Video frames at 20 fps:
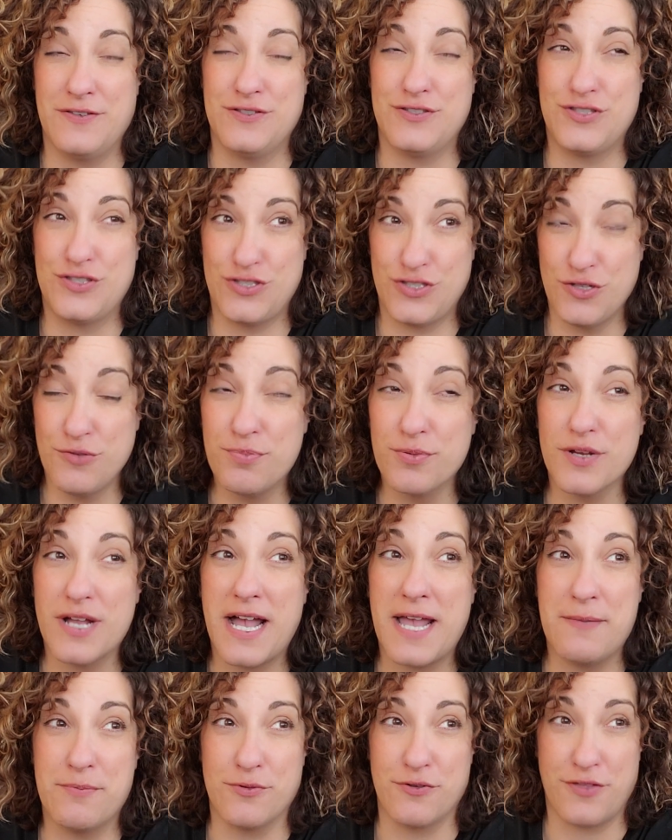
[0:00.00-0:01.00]
super
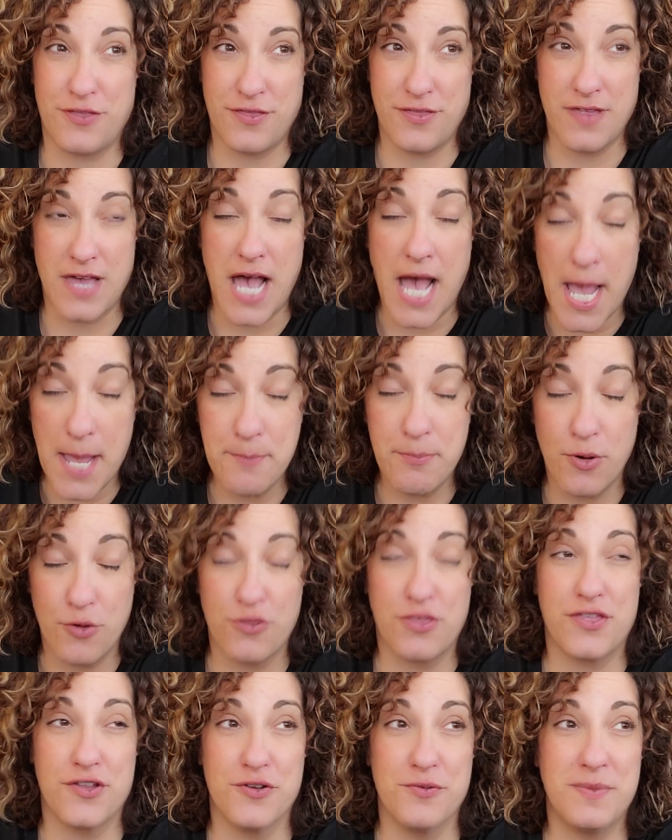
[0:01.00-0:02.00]
hyper
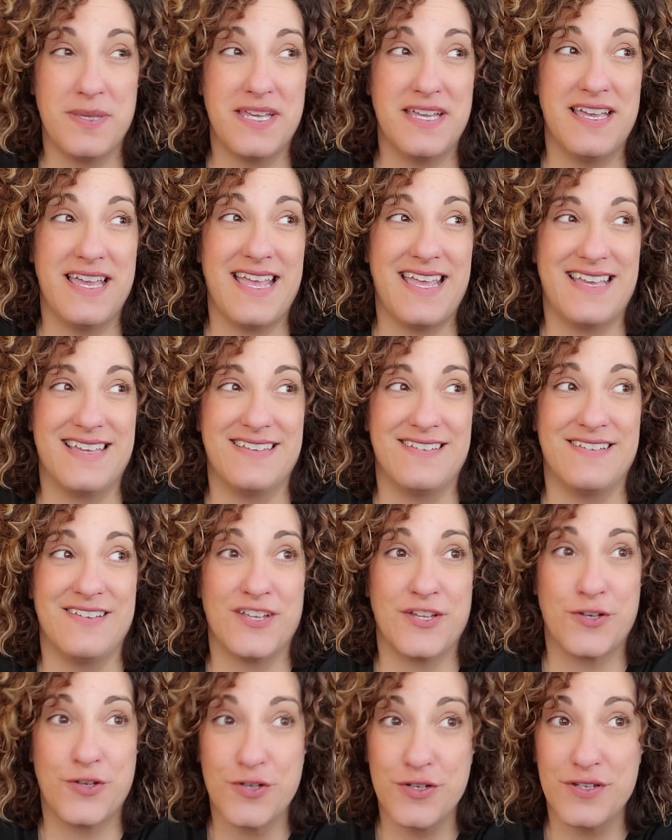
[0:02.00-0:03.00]
hypothermia
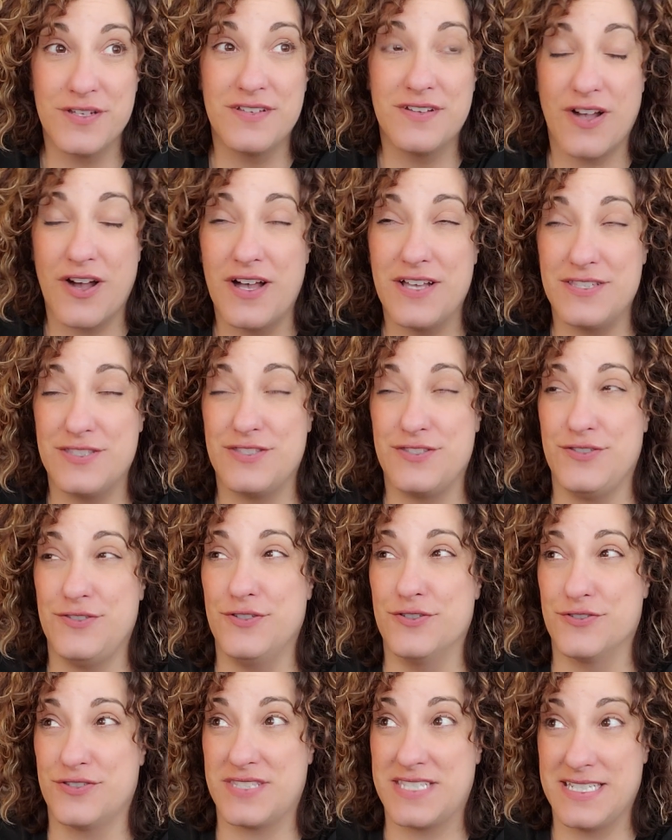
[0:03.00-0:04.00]
and could cause
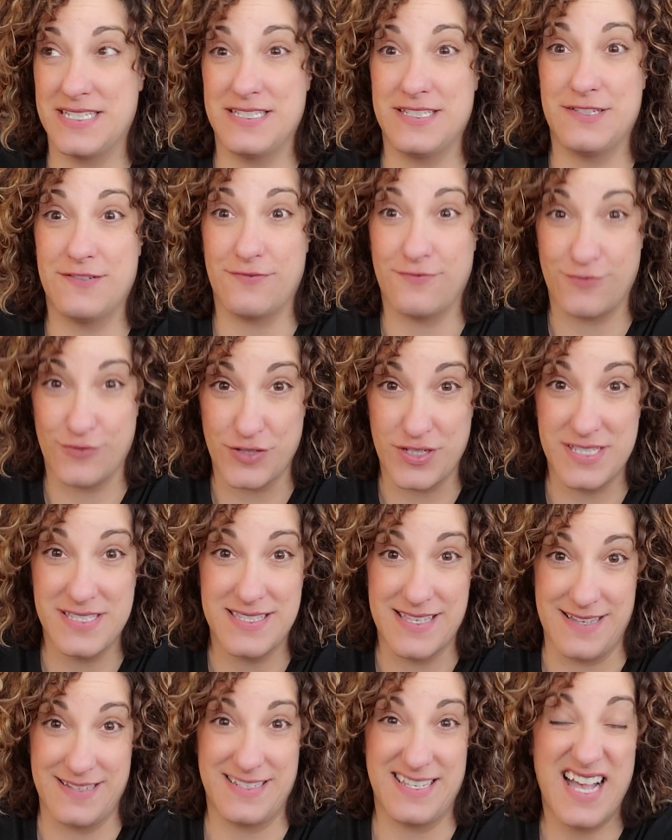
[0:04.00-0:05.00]
your skin to freeze
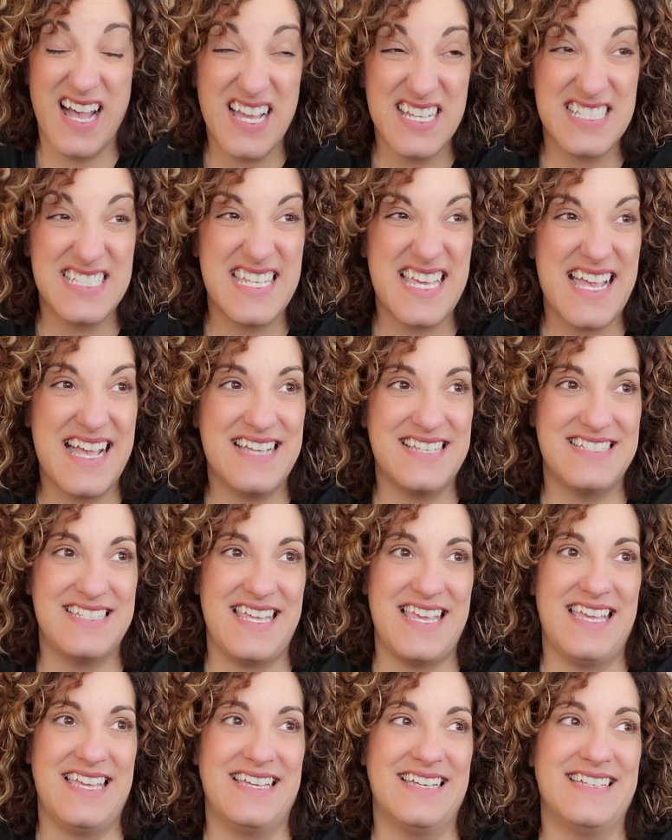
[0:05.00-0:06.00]
on contact
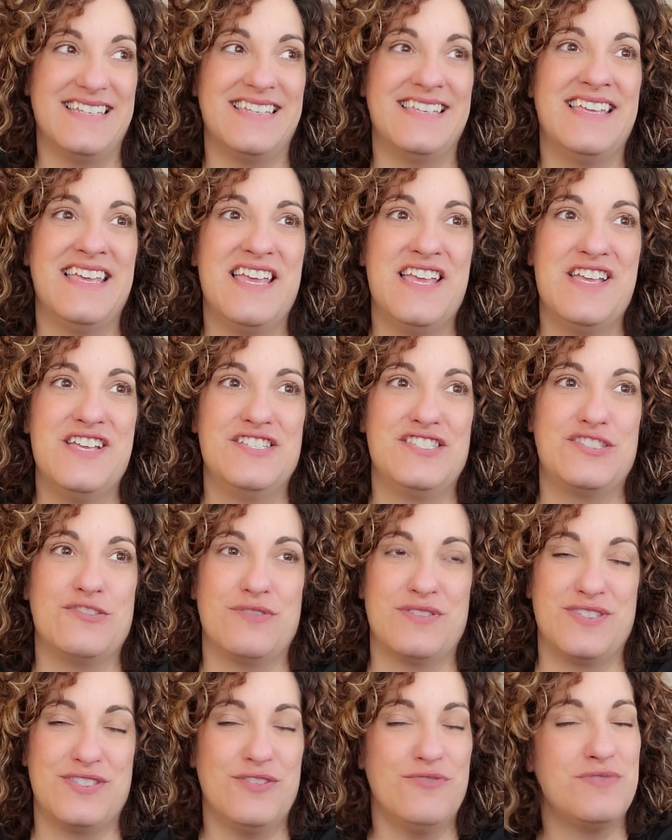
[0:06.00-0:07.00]
and so
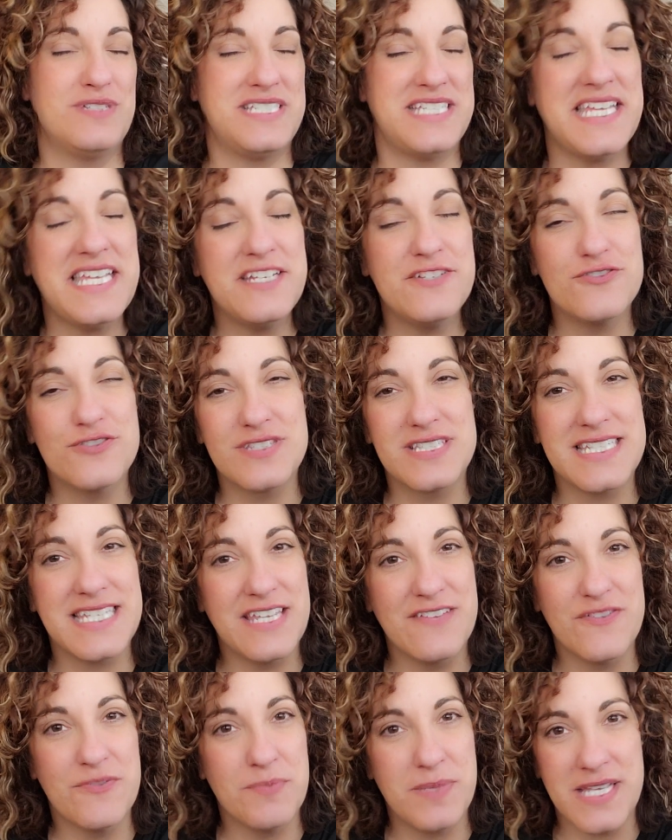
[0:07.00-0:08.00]
it's so dangerous to
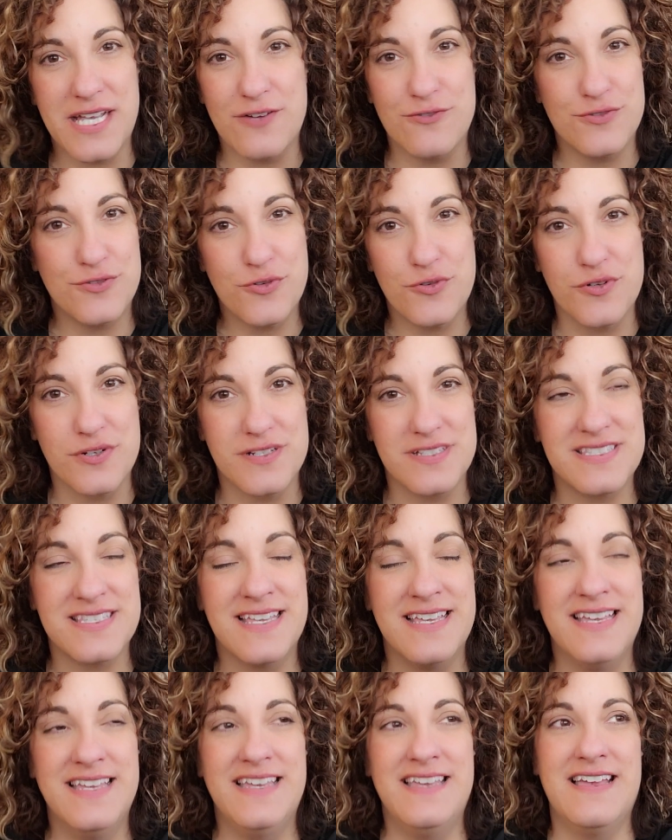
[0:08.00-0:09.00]
even be outdoors.
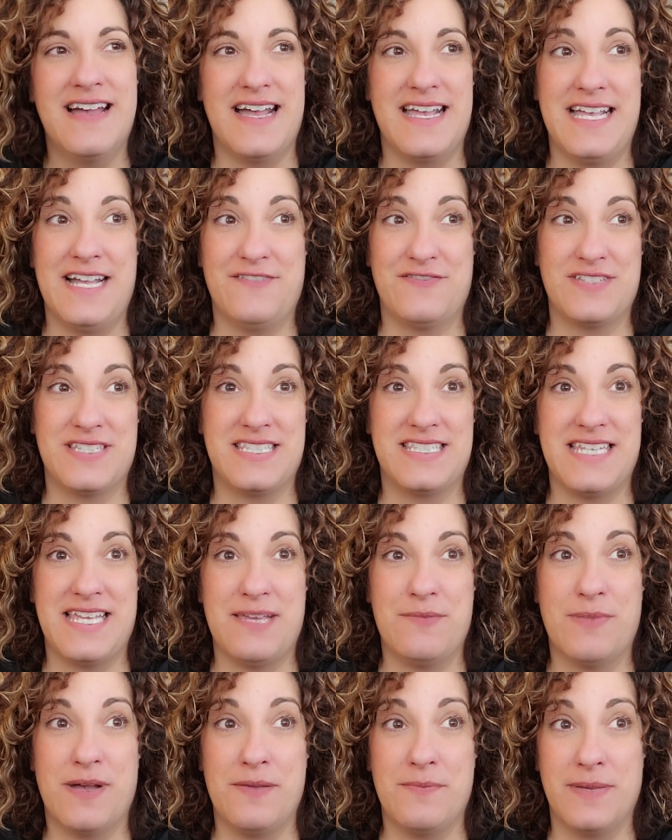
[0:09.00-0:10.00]
I have to stay
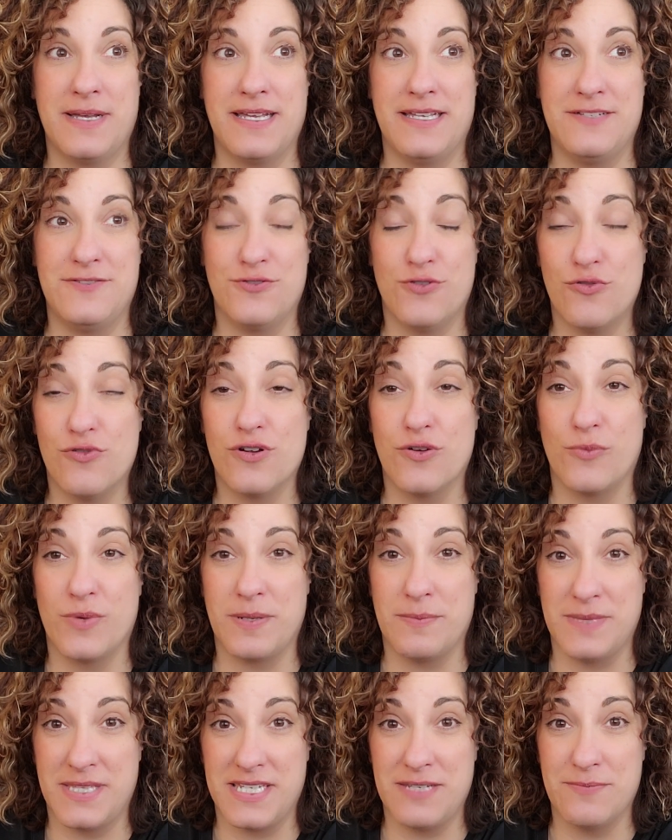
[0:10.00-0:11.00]
by my door when
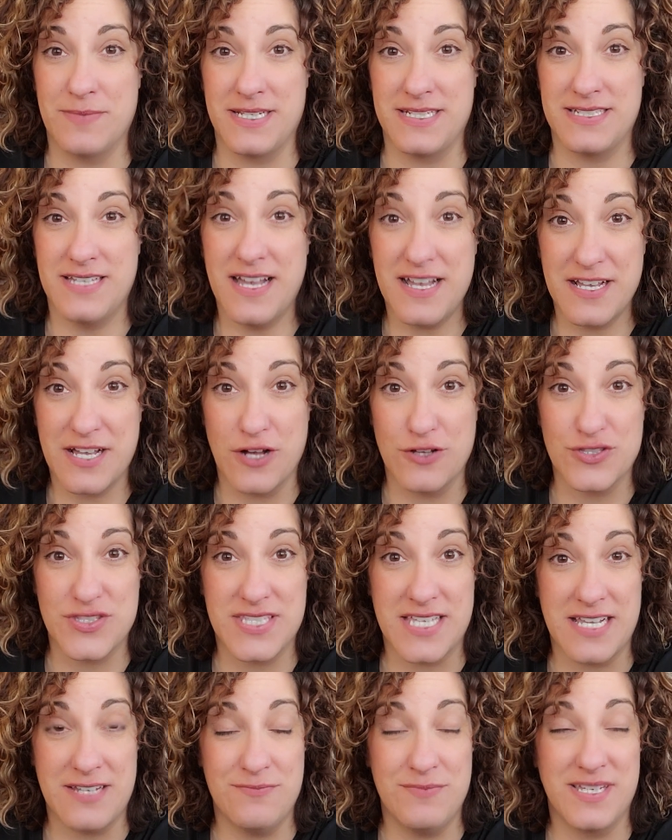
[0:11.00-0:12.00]
I'm letting my dog
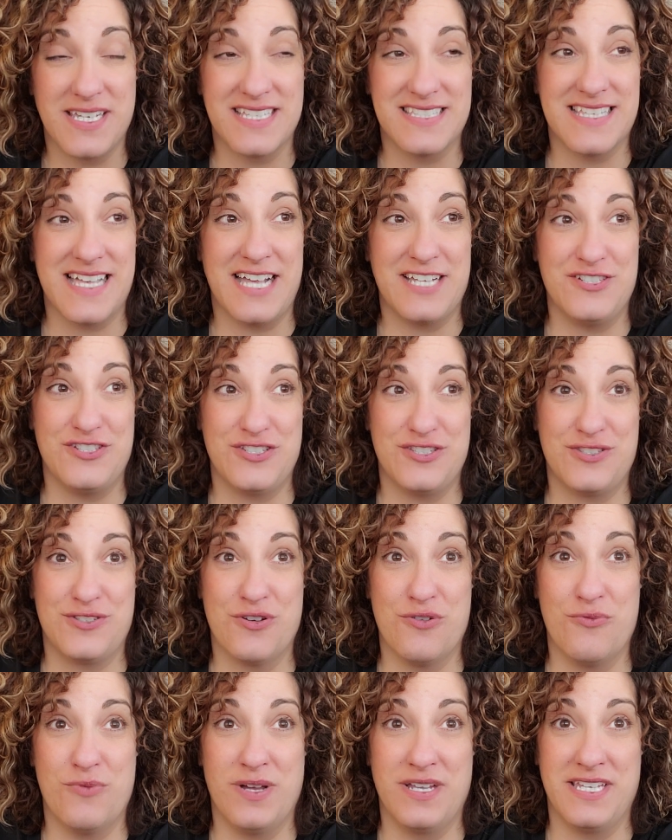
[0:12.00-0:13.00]
outside because I just
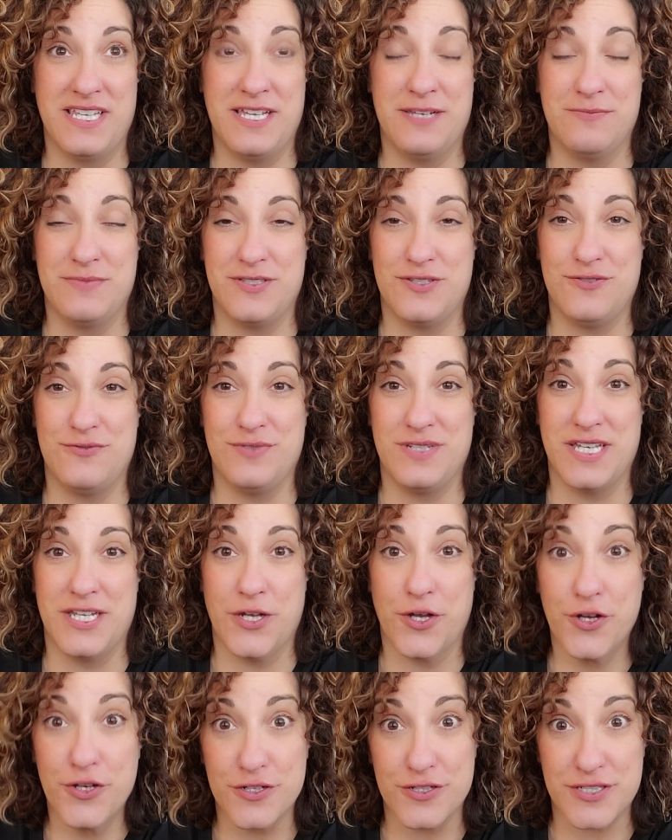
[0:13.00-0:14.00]
don't want him to get
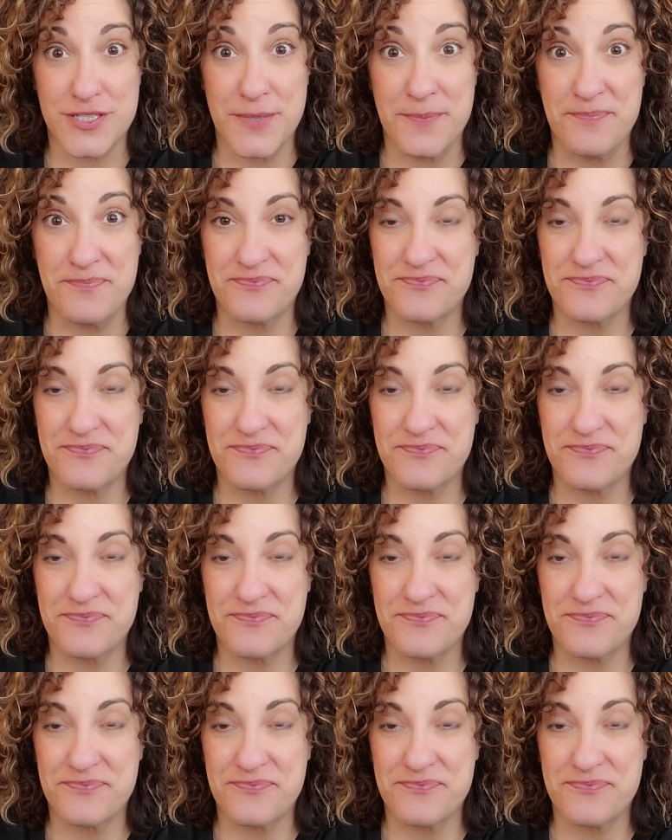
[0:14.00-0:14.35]
hurt